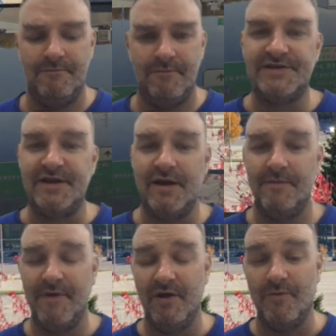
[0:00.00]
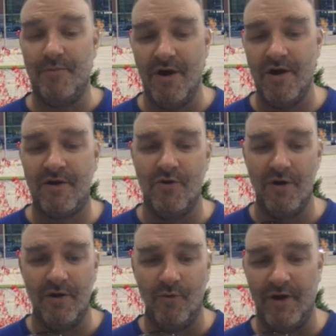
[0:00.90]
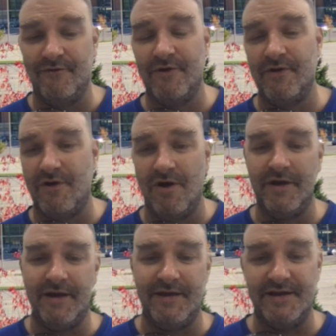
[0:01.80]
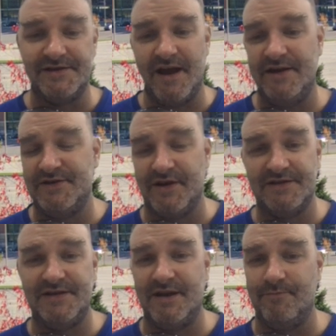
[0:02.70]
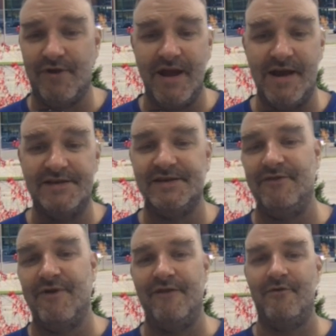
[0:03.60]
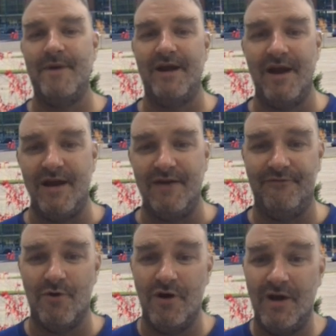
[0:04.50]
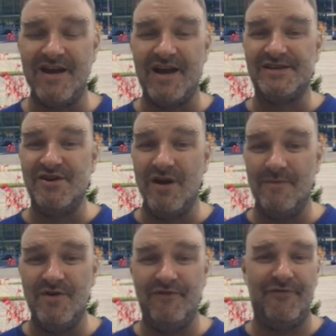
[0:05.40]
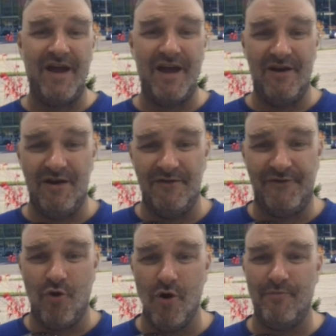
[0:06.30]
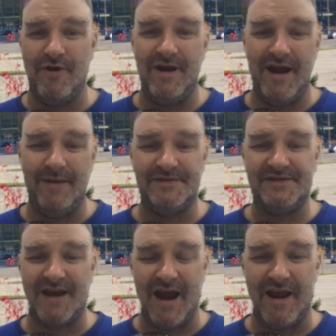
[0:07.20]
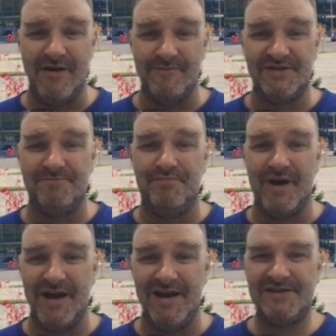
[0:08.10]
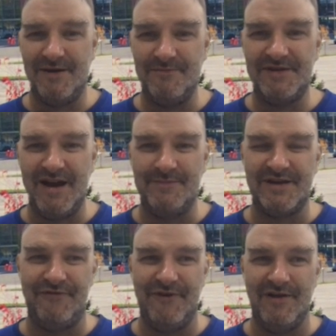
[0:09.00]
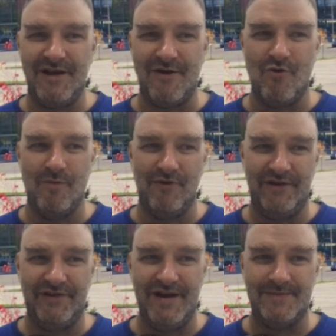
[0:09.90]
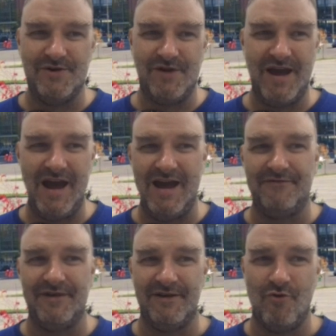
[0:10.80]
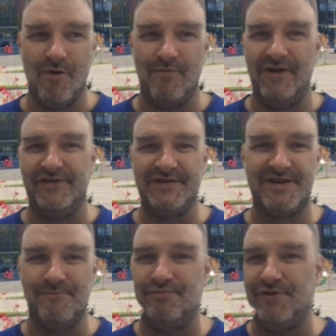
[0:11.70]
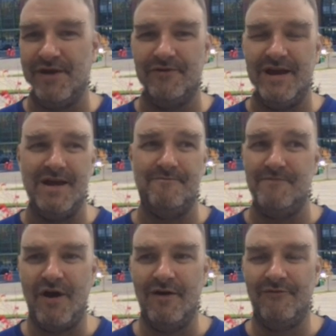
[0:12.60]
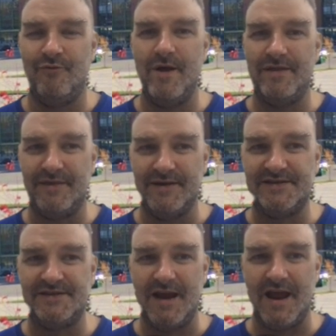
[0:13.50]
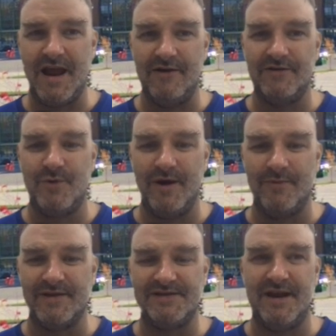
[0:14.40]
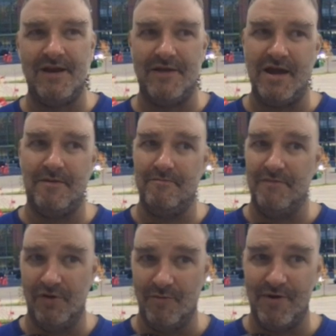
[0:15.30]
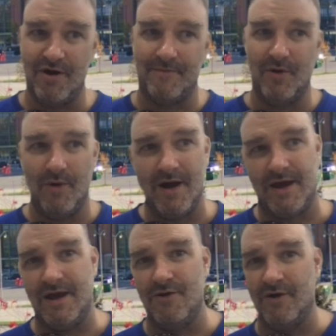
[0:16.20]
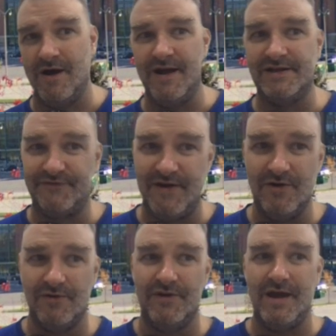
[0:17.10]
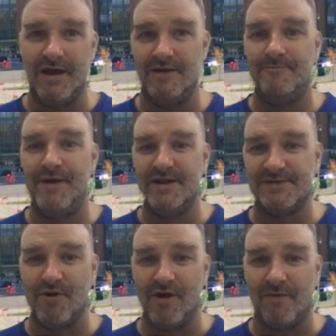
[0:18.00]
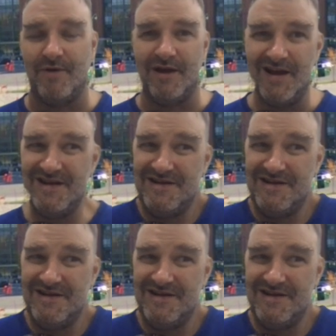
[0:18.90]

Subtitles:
Here's Miller Park, or whatever they're calling it these days. You can see it pretty easily right from I-94. You guys know I'm no fan of corporate name stadiums, but sometimes I feel like a corporation name's okay if the corporation is completely thought of with the city, intertwined with the city, like Miller Park in Milwaukee or Heinz Field in Pittsburgh. But